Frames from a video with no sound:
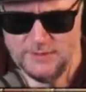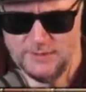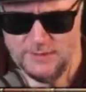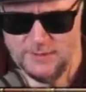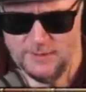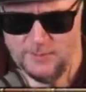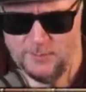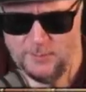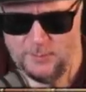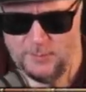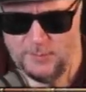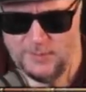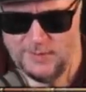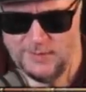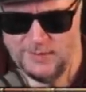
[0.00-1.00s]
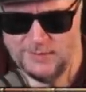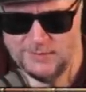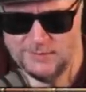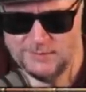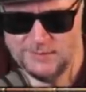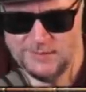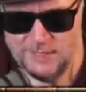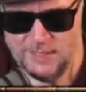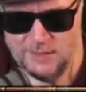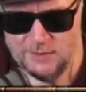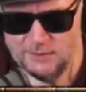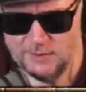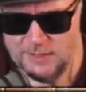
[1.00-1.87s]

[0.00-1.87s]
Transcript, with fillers: Um, but you know,